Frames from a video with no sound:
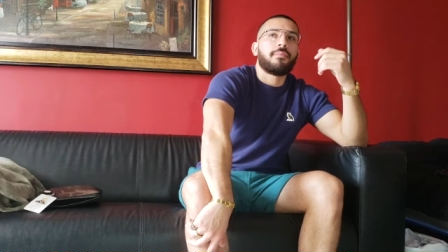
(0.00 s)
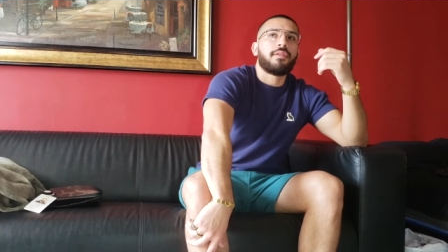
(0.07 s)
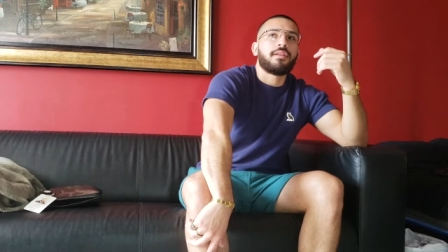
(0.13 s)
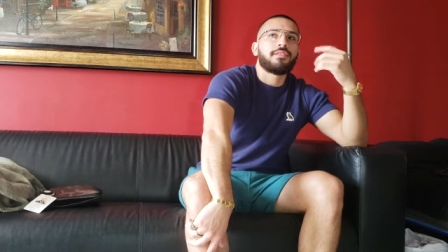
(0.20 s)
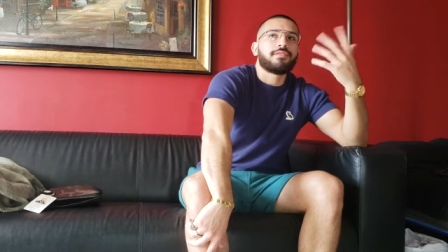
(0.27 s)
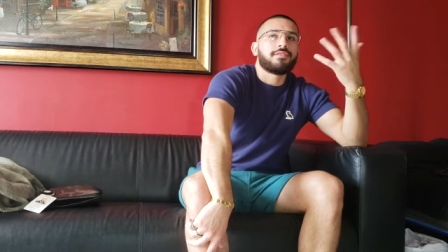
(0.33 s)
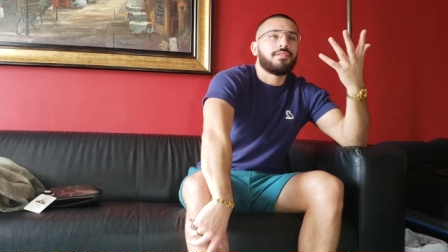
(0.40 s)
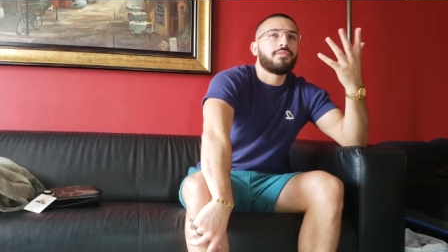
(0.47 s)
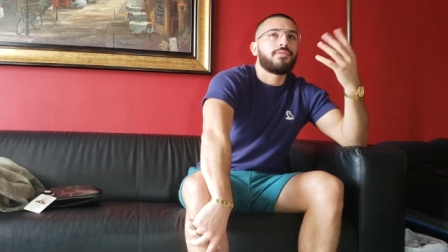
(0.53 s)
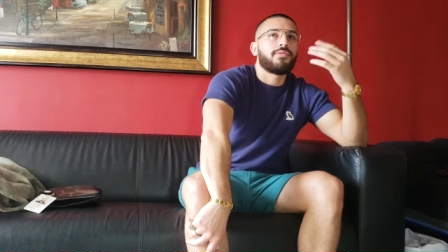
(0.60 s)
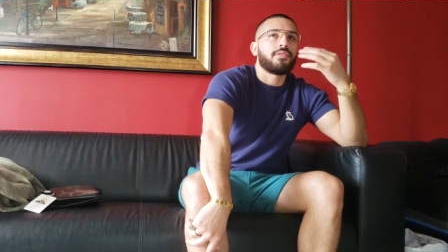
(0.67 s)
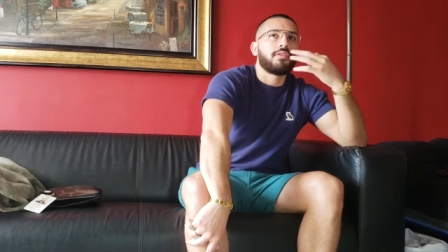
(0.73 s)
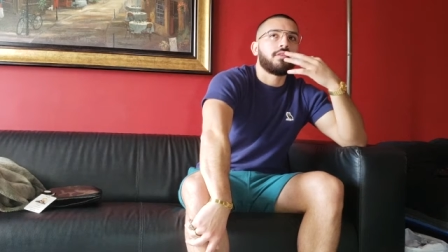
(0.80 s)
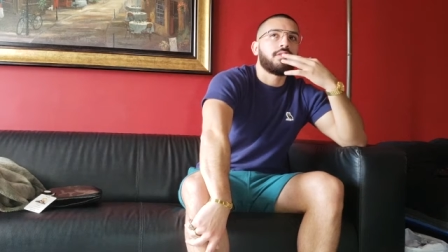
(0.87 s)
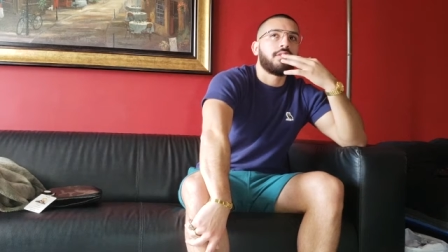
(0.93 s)
is
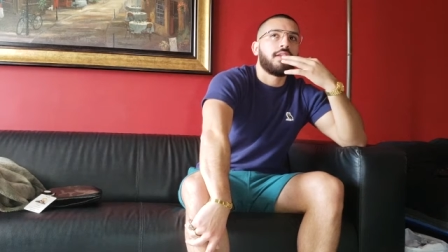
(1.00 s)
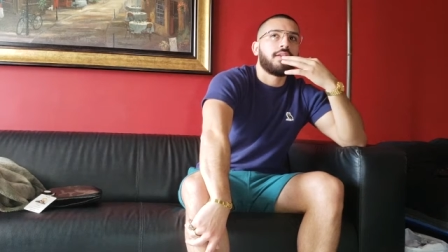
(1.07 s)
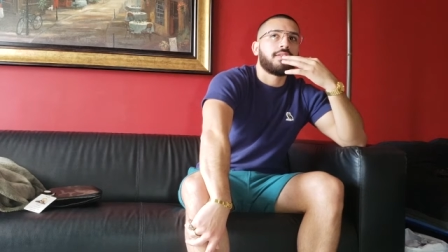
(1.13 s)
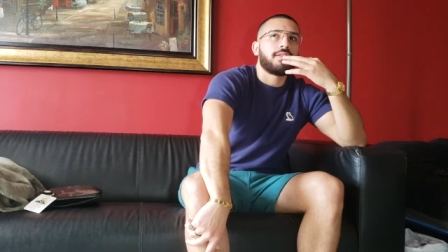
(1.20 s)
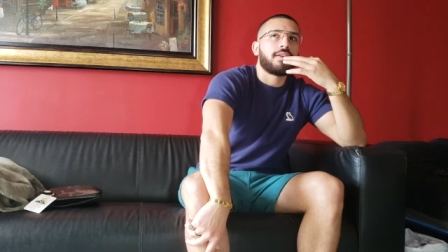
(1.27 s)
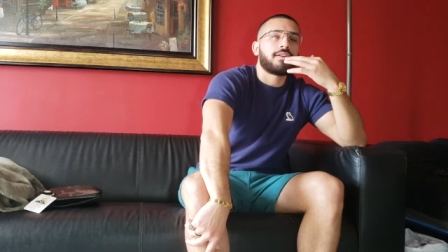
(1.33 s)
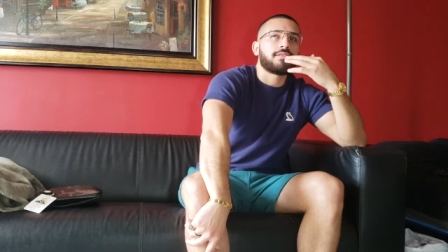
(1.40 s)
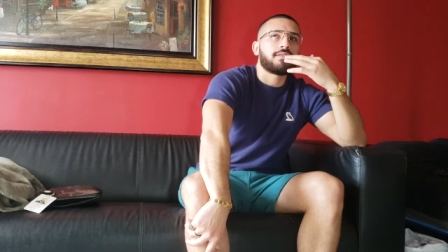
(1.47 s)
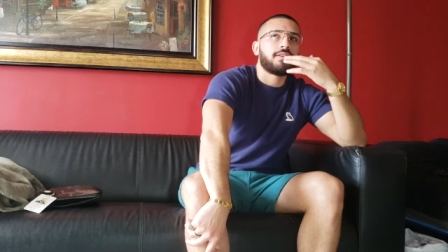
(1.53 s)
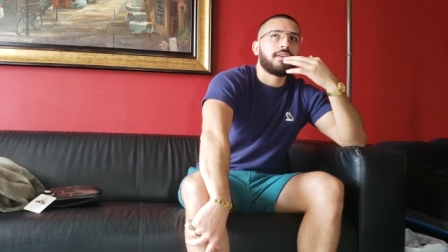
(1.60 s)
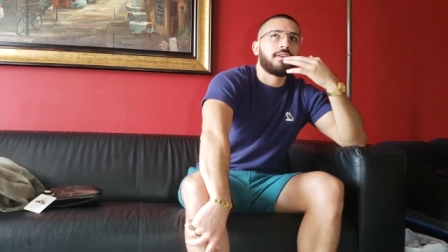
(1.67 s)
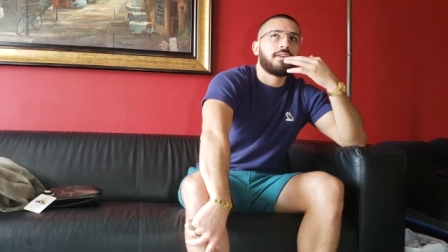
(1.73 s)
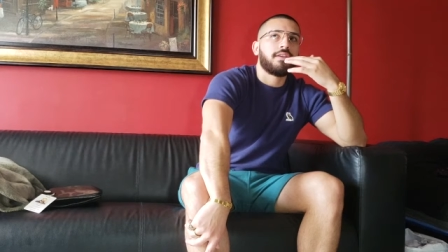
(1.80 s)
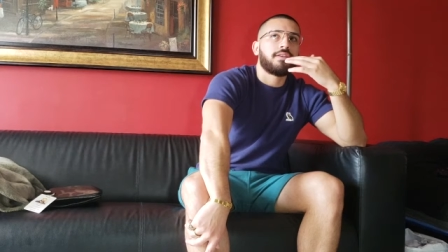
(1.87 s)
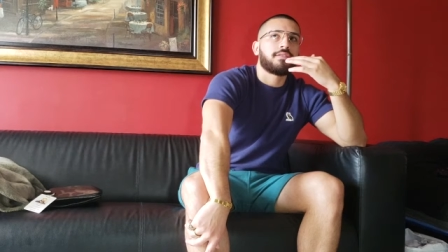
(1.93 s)
different you know like like I say
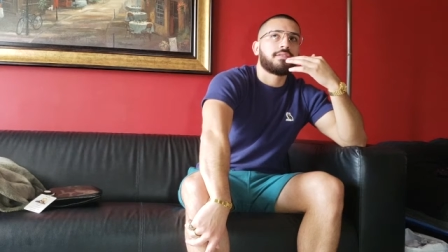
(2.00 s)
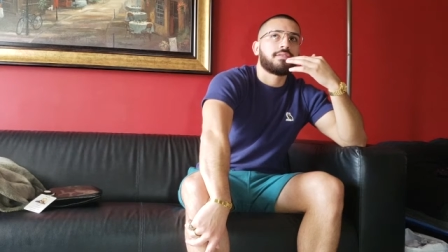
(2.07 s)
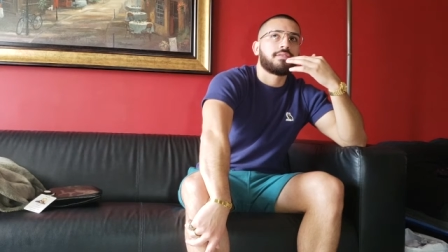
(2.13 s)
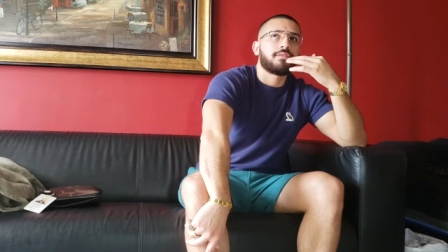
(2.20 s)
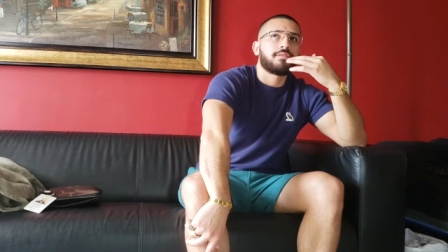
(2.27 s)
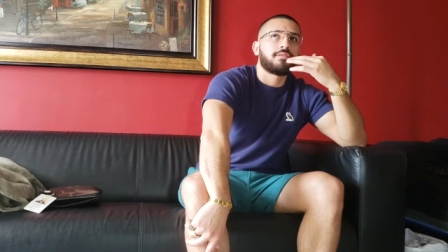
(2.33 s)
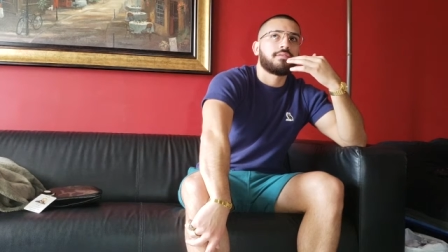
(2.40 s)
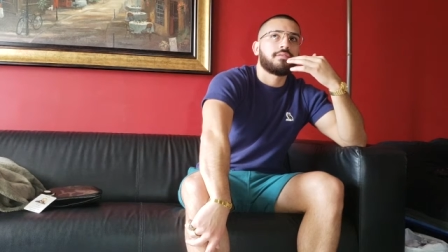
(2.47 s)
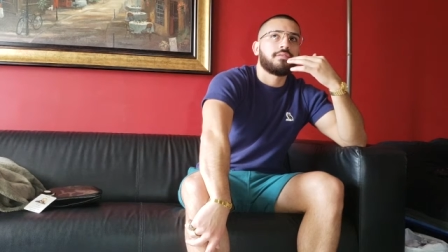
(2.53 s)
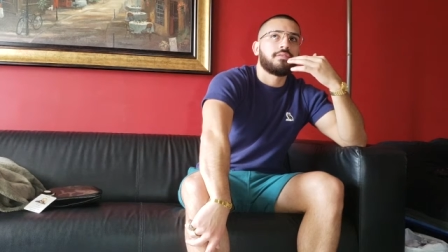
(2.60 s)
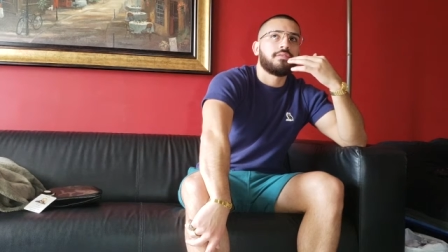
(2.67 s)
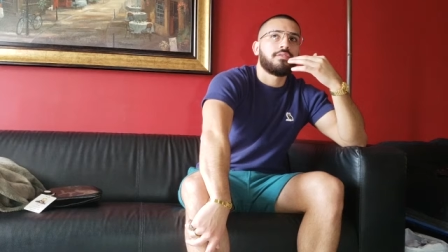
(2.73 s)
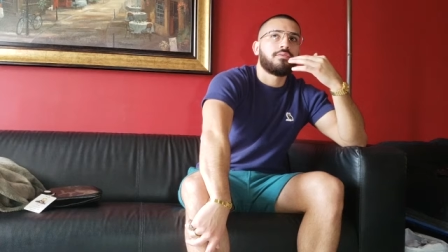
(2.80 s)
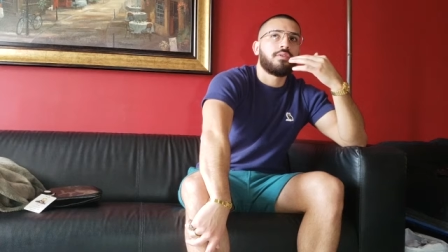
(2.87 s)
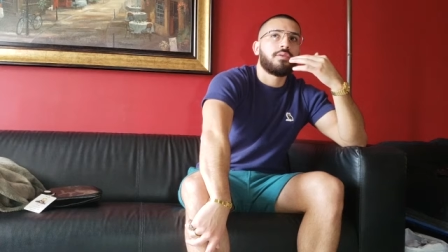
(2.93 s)
it's
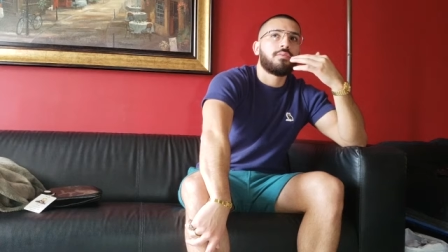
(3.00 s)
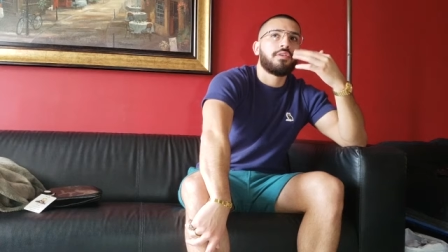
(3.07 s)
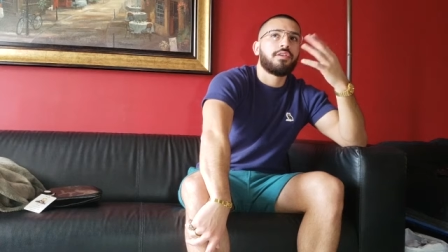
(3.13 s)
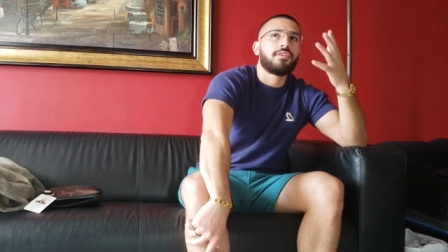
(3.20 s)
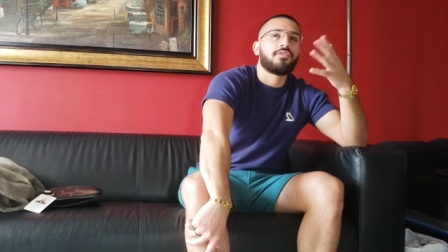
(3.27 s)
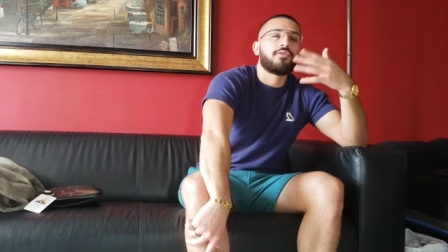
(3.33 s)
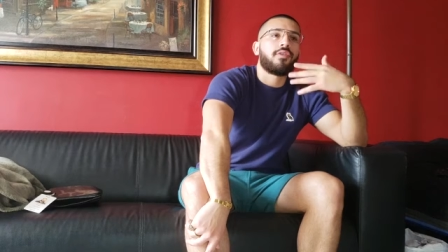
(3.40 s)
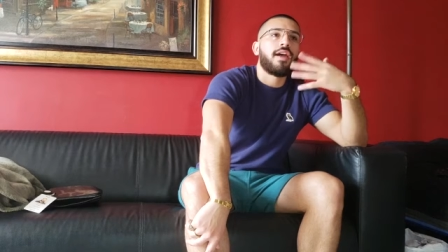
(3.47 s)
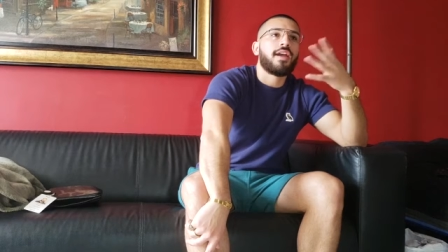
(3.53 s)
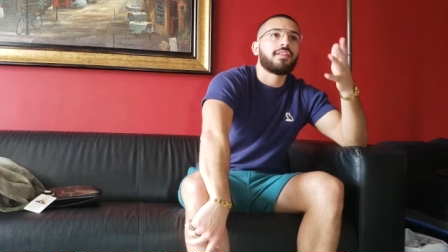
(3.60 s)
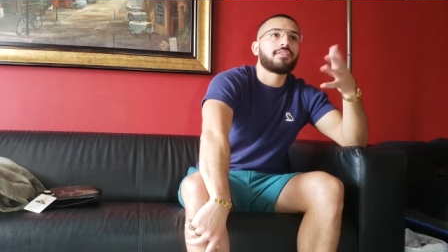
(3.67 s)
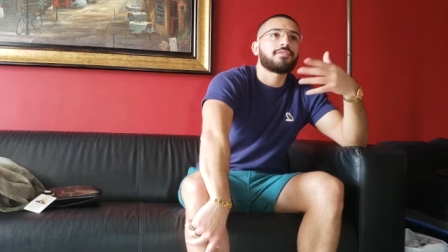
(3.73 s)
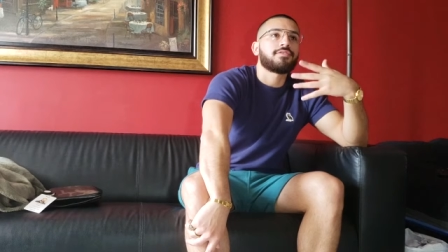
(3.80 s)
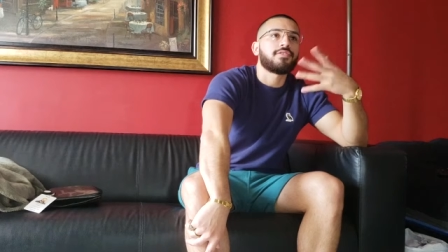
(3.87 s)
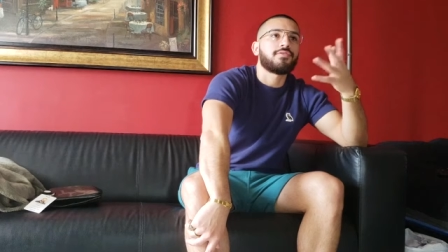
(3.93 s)
the way we interact
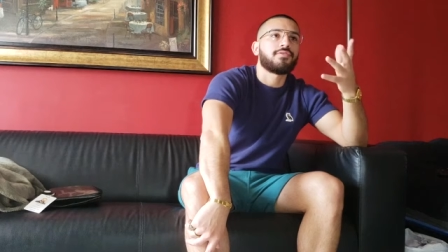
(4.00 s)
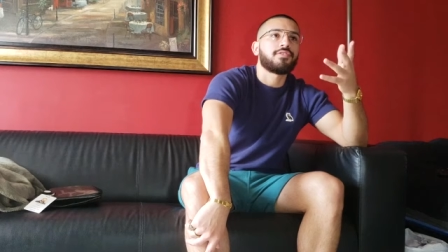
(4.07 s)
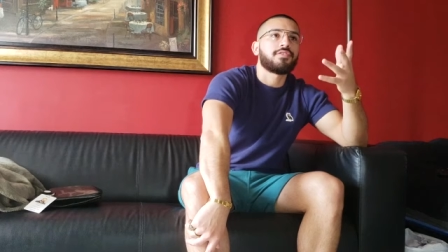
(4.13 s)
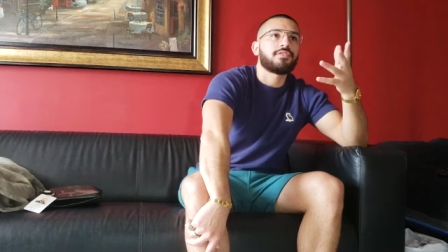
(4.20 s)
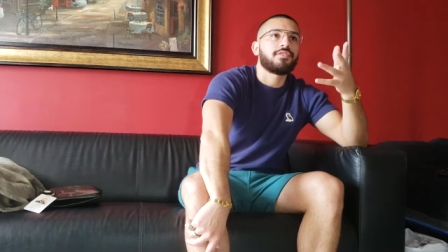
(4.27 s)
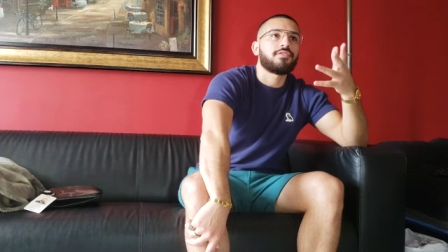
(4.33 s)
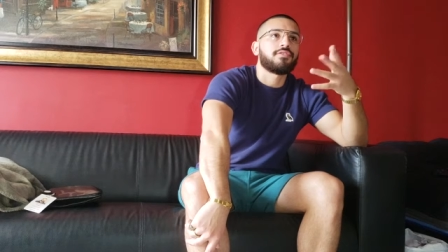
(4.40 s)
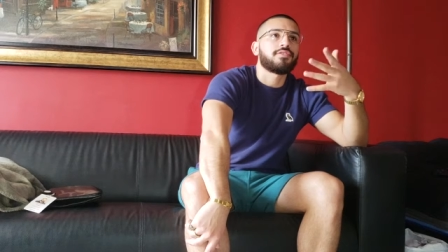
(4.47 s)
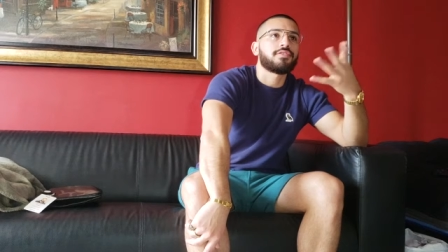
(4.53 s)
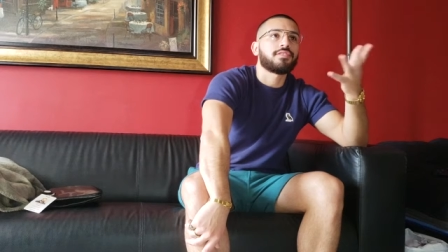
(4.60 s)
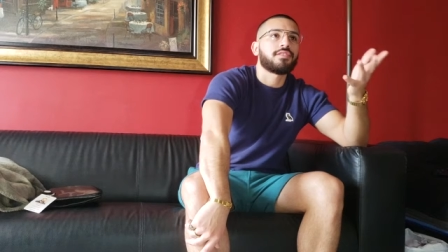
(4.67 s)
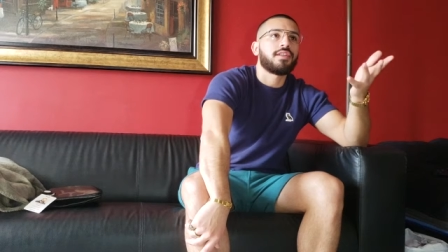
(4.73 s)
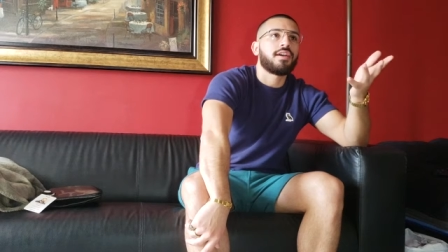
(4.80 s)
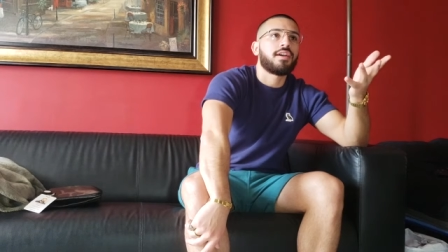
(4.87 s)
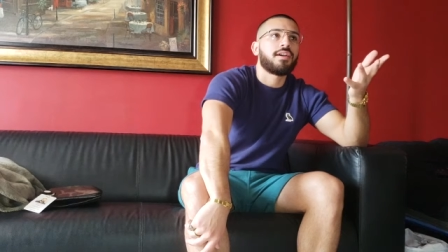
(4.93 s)
and stuff with each other is
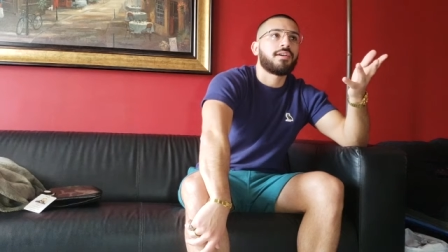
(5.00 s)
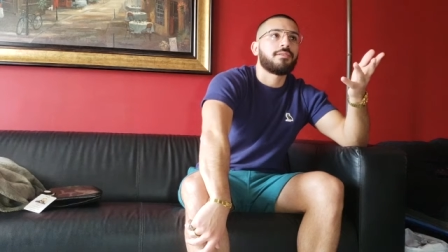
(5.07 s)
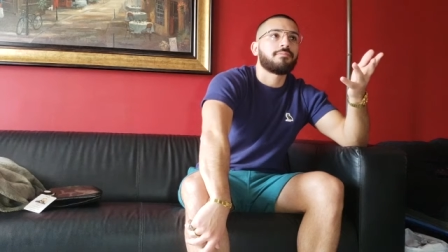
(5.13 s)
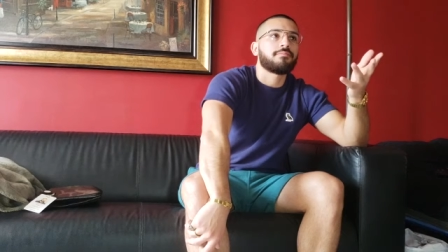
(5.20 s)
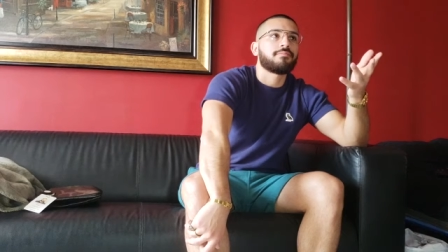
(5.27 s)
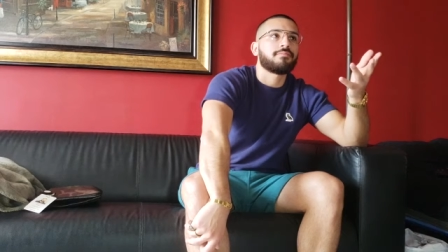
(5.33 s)
not